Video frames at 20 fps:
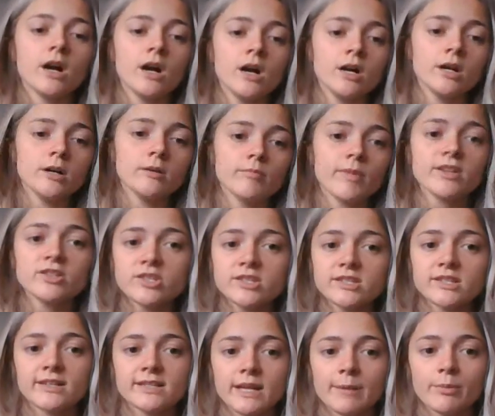That's
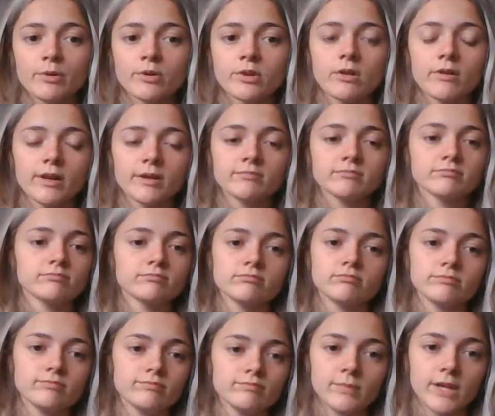just an example though, like
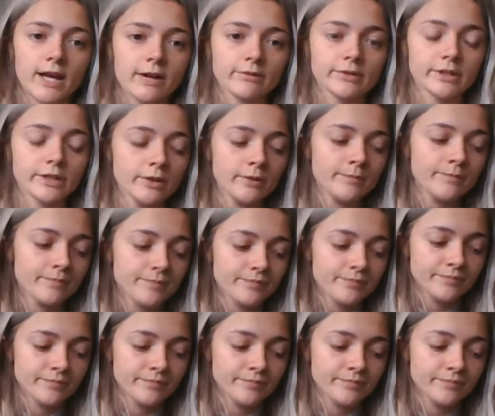not real.